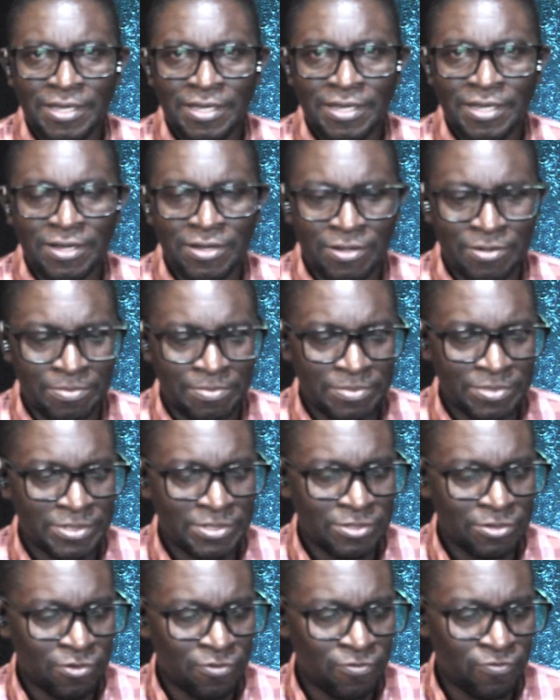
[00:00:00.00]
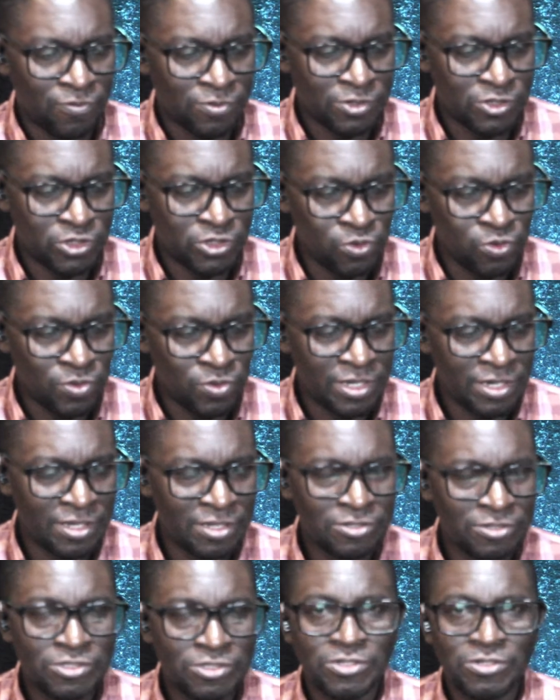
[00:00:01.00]
for tuning
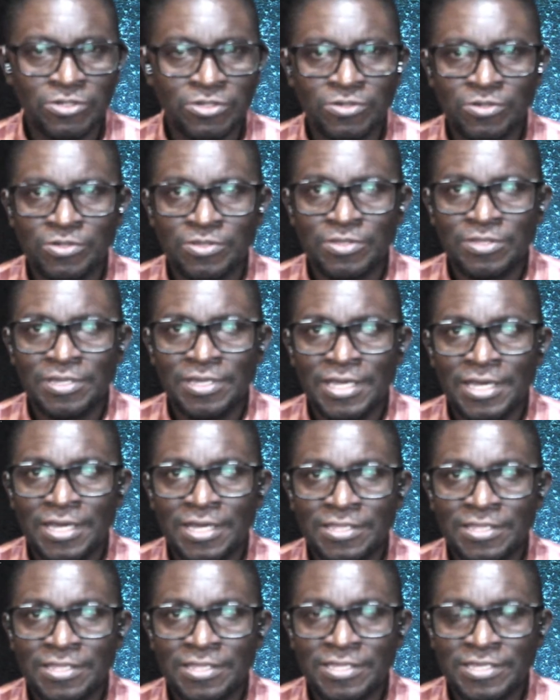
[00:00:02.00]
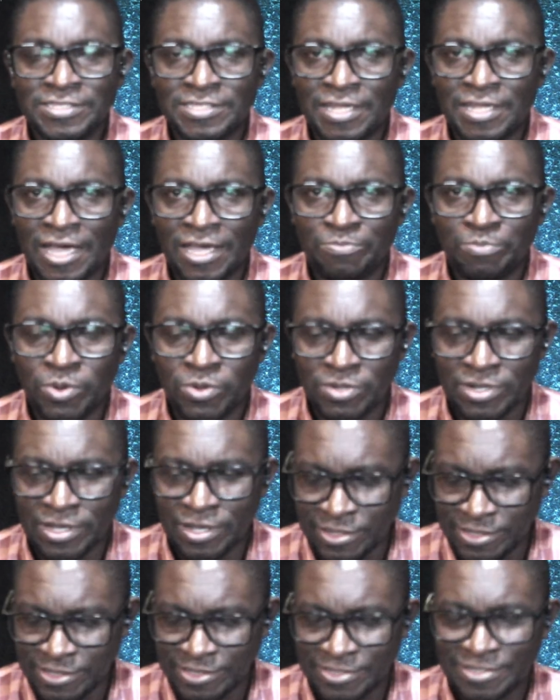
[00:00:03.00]
into this live
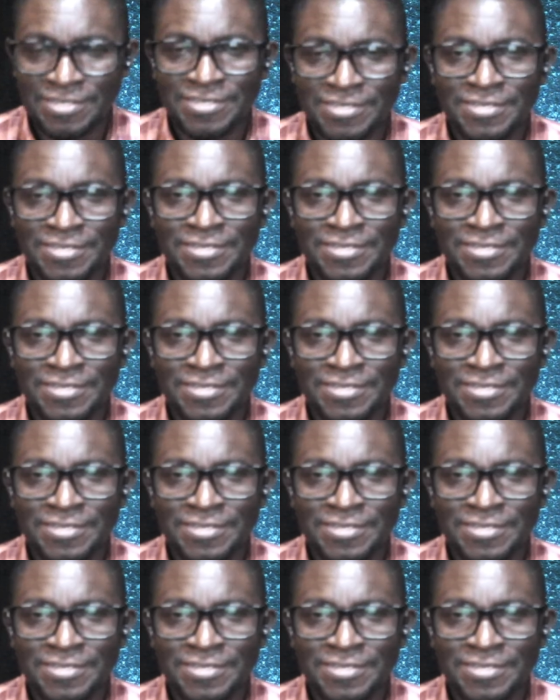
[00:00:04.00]
podcast.